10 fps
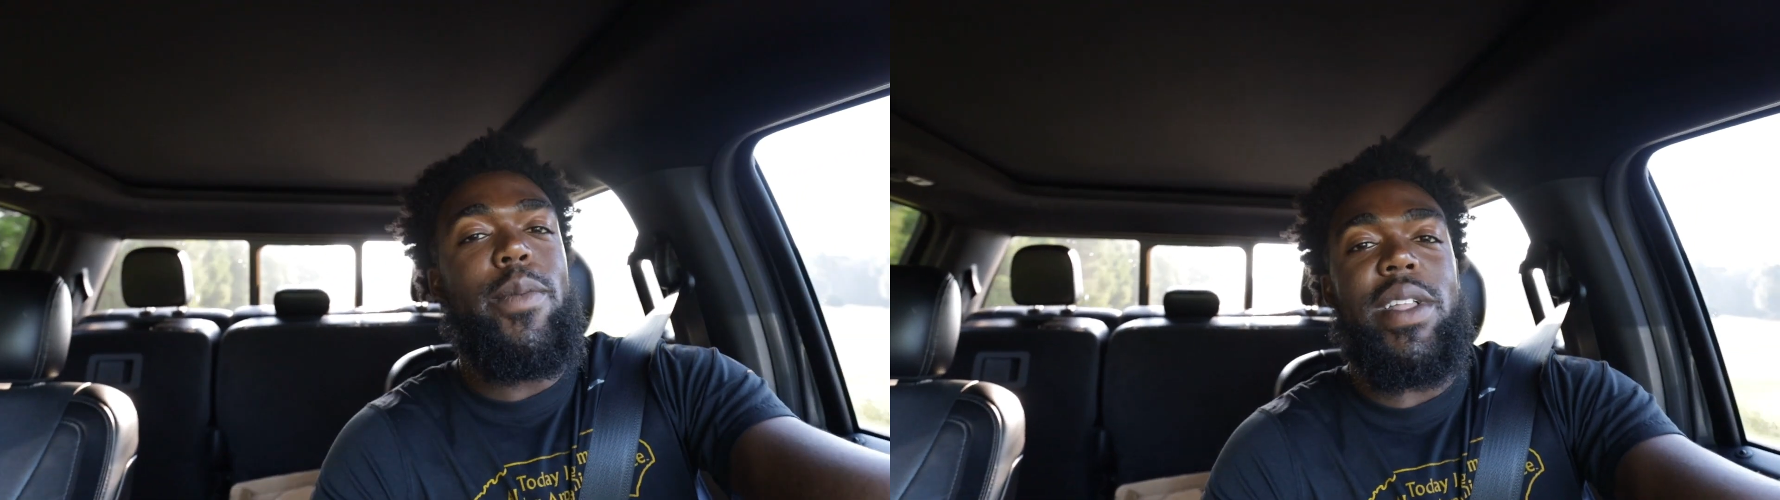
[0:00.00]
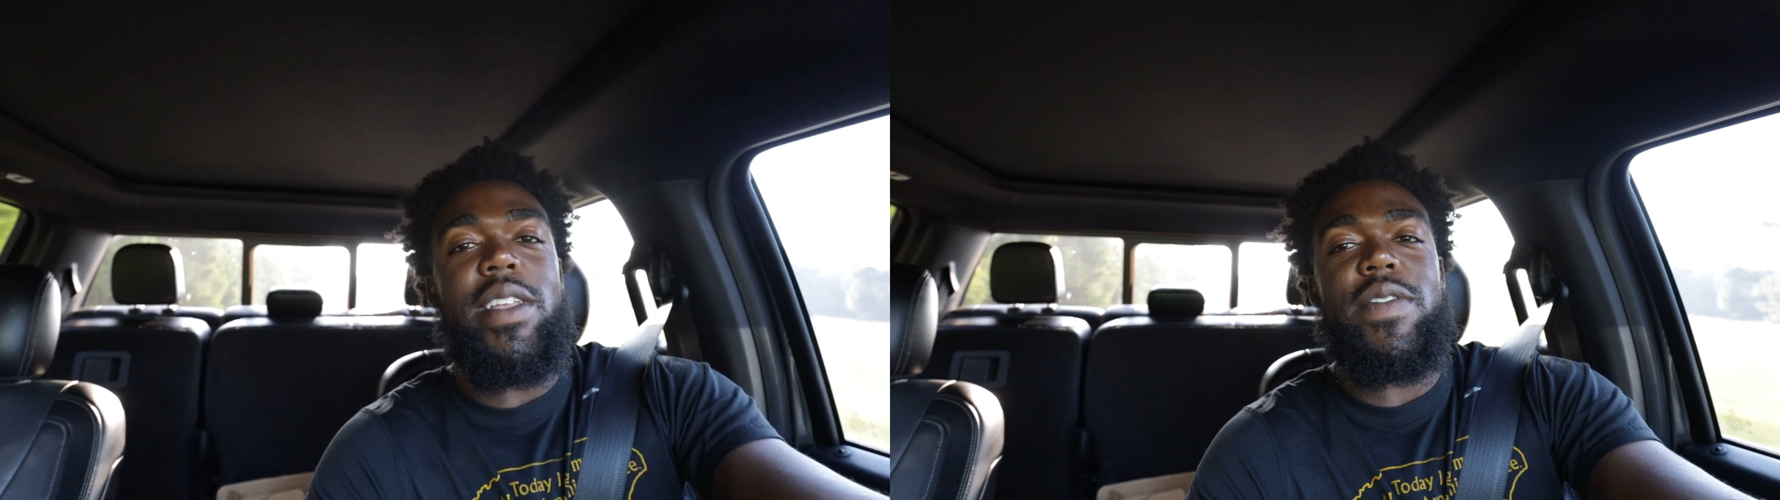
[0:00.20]

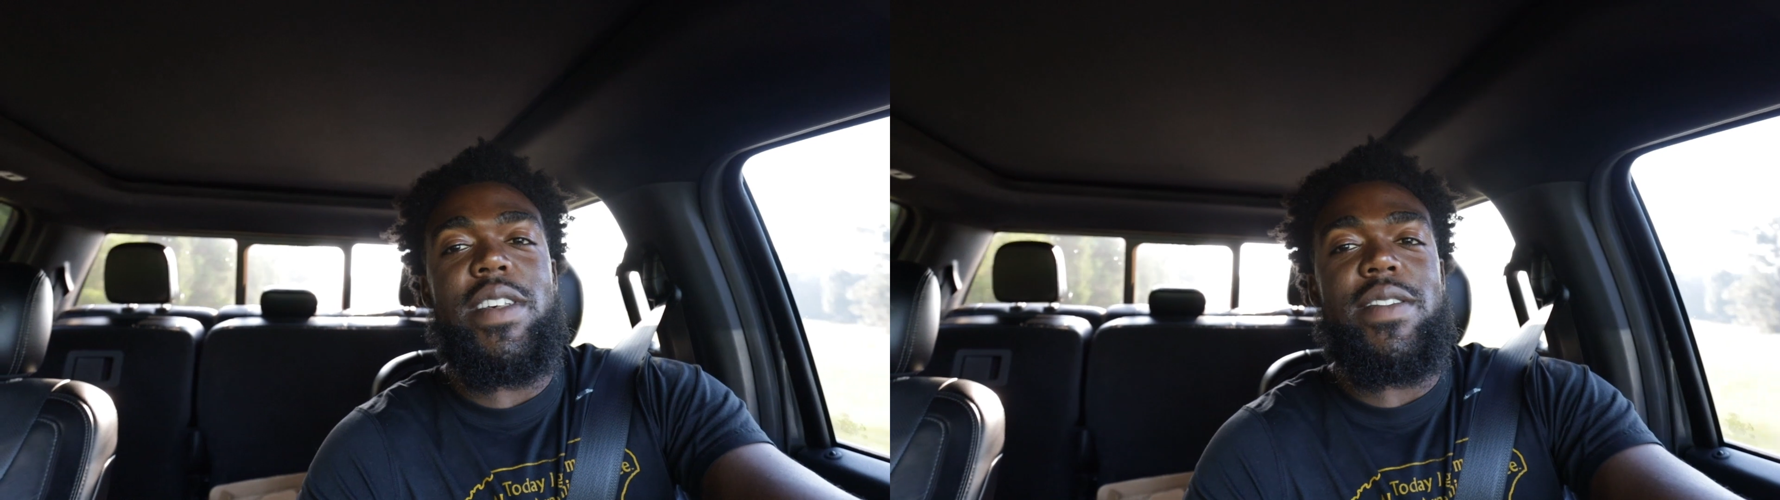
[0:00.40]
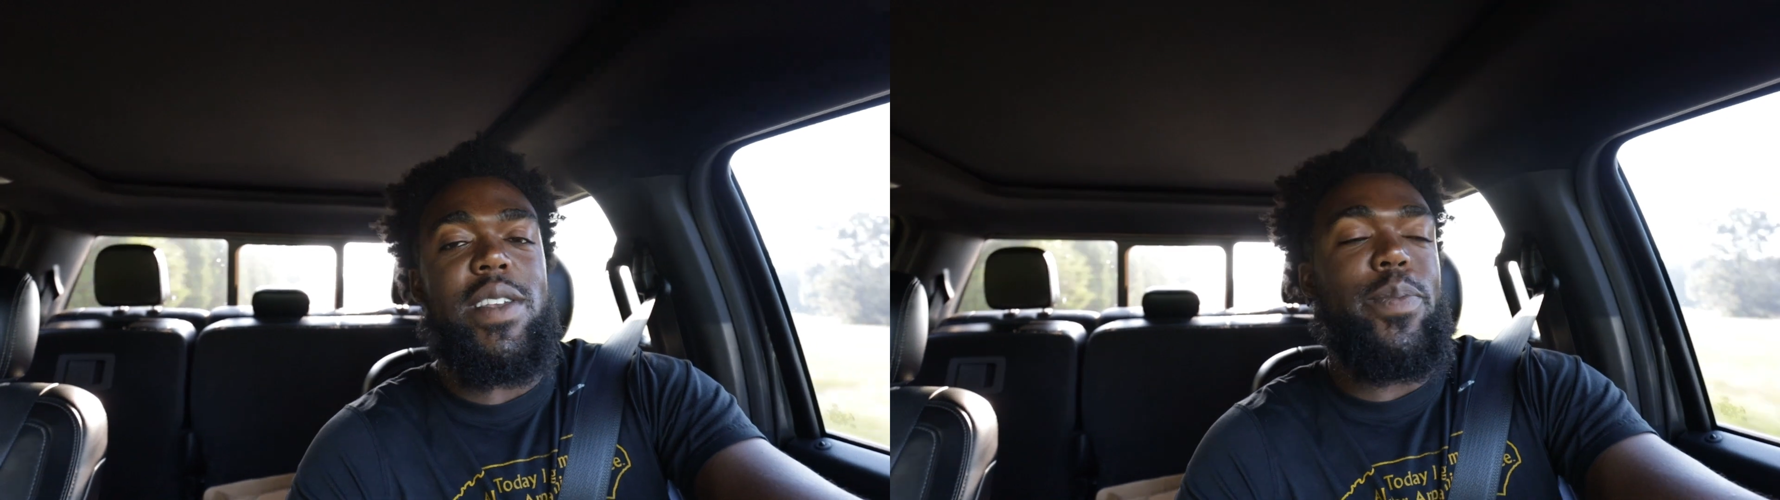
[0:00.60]
My little
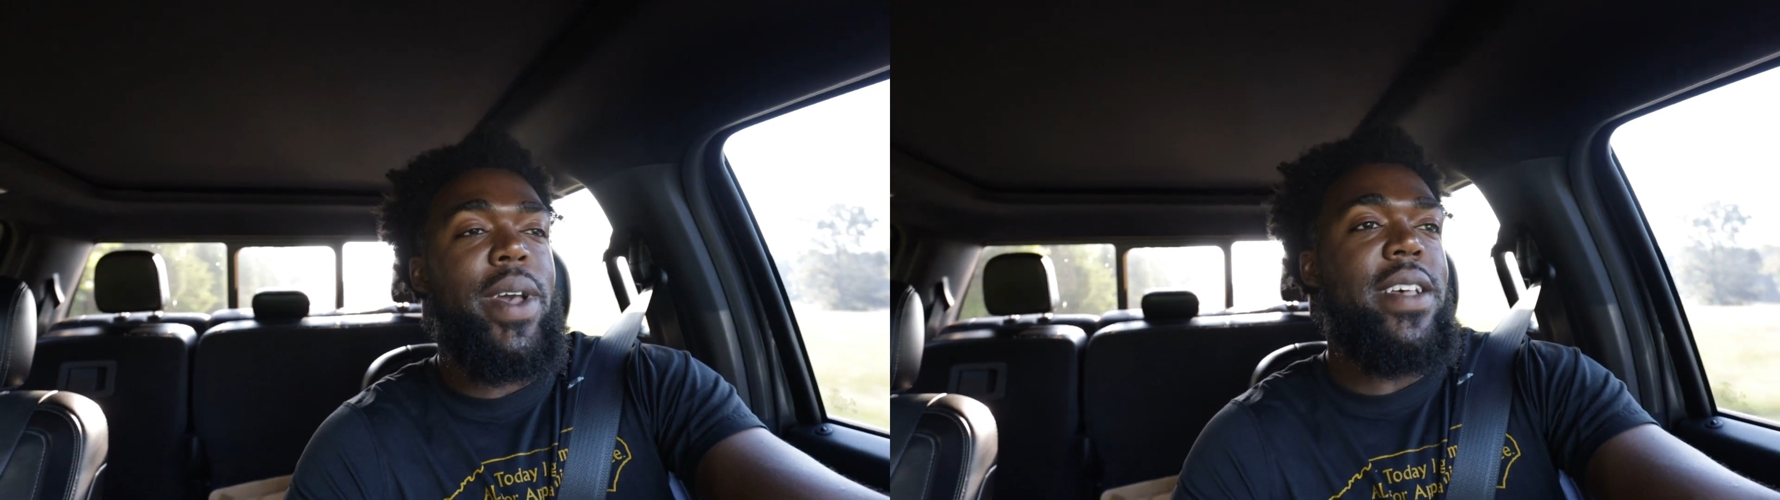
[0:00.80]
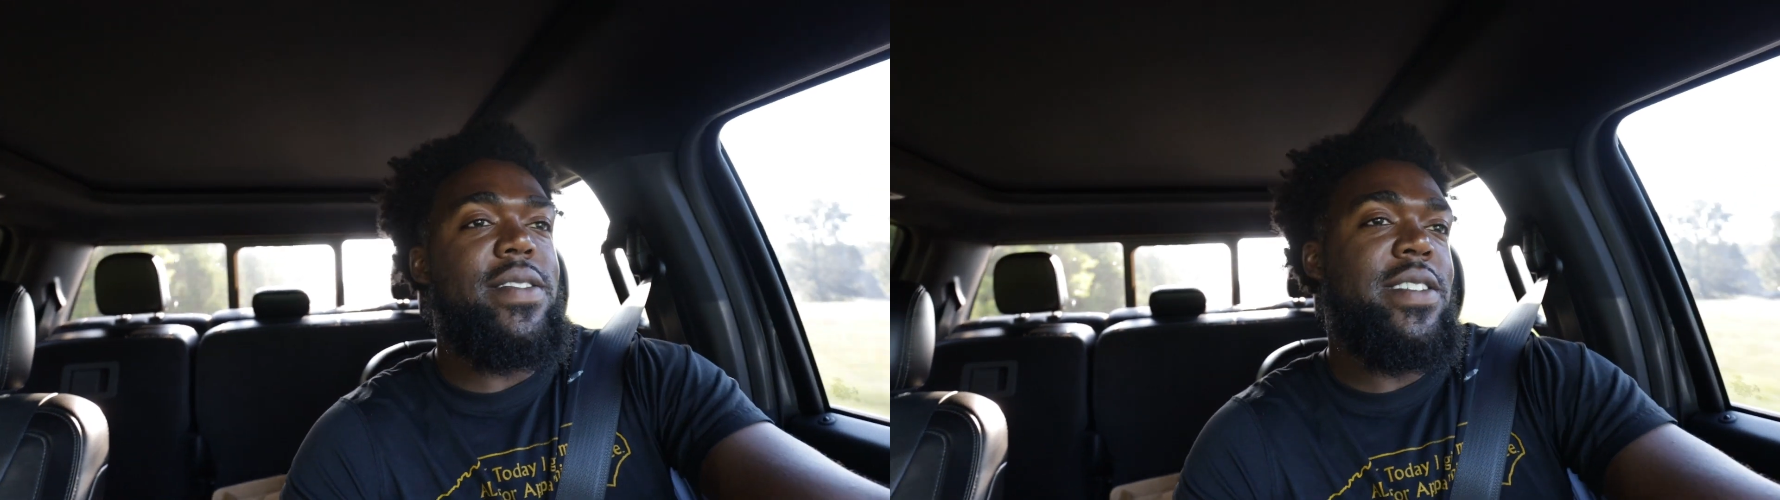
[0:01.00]
kid's in the
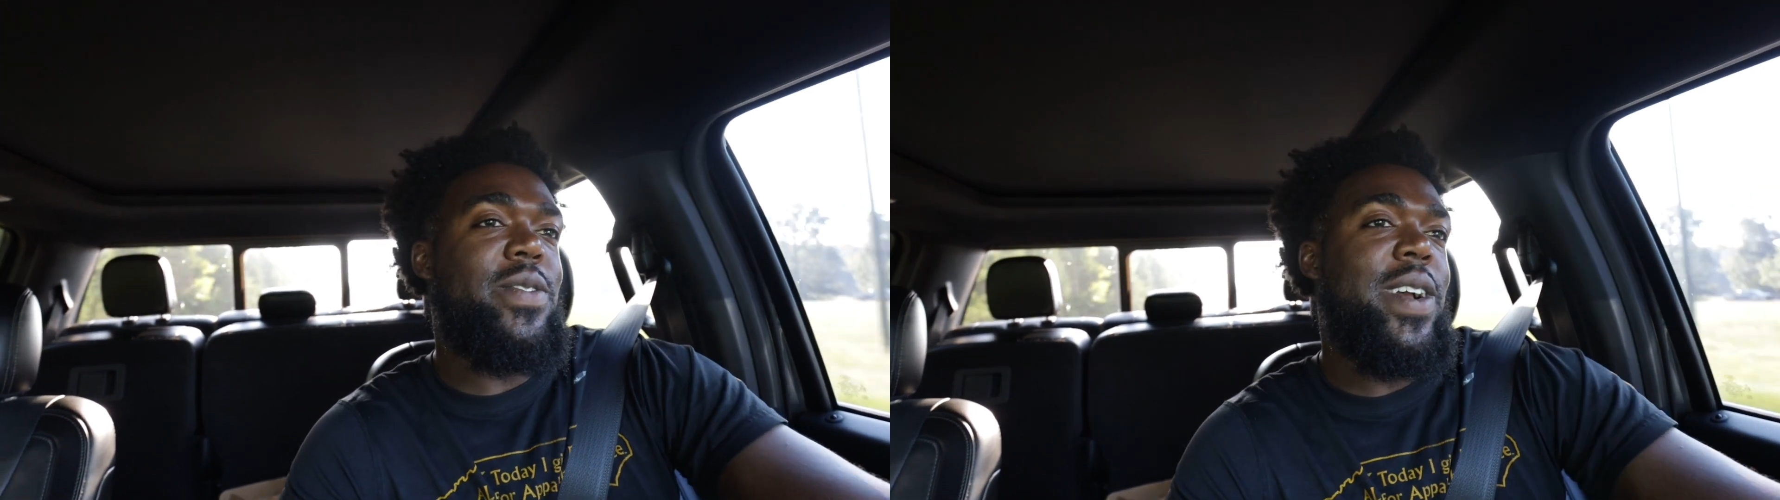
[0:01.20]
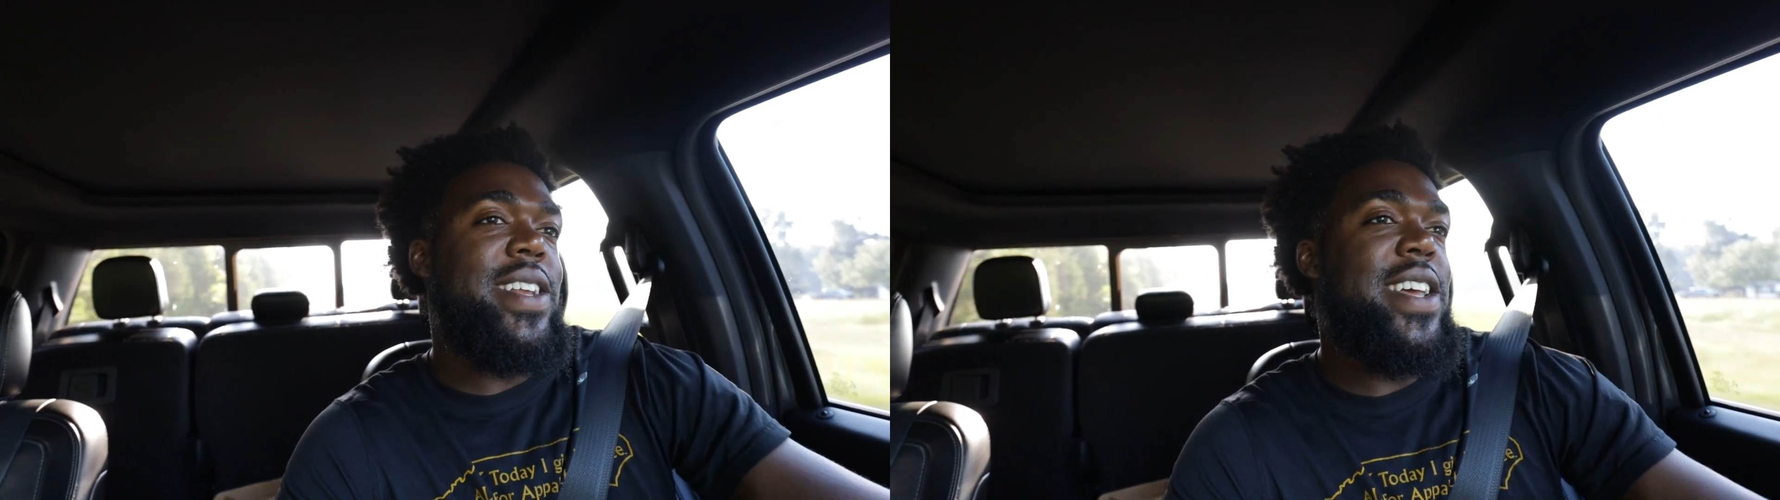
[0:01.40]
back
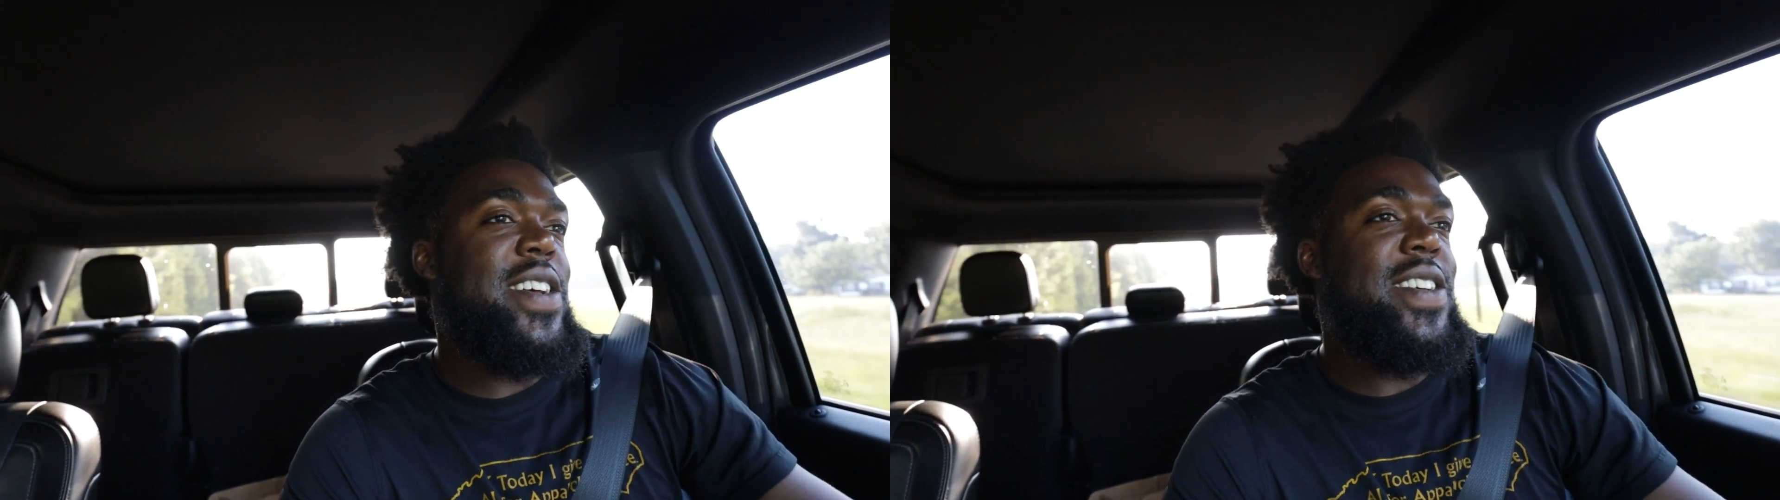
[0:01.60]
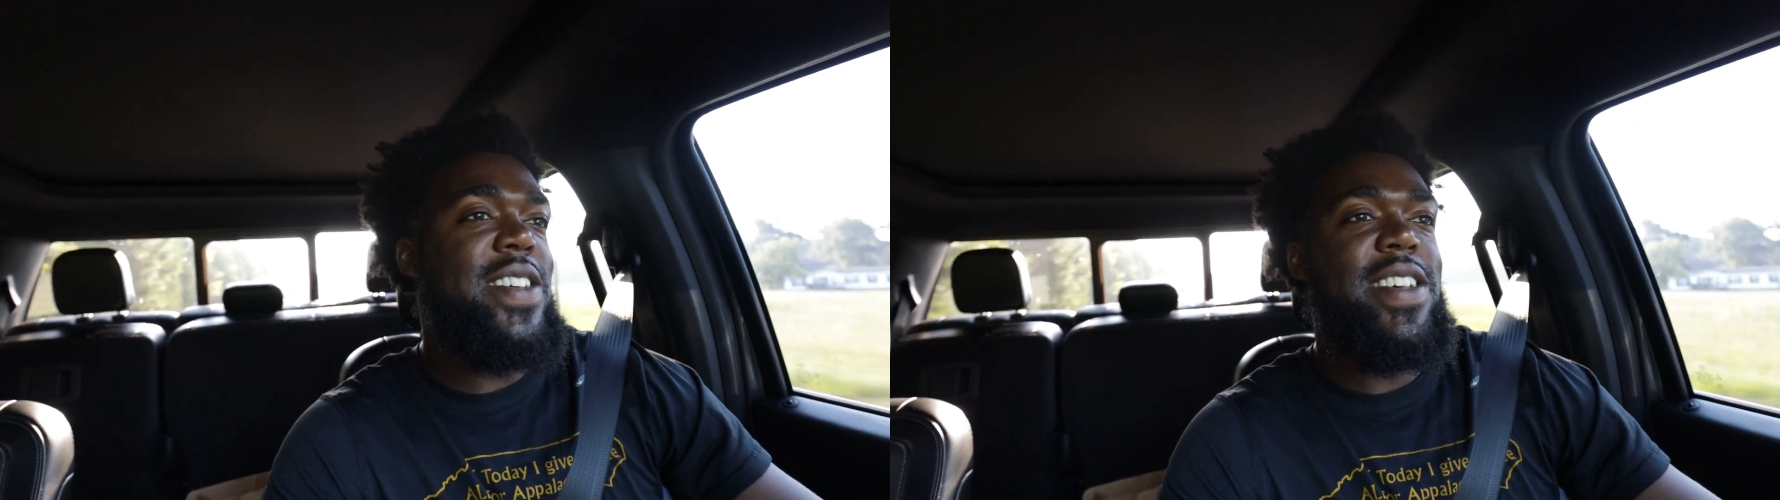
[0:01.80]
seat right now.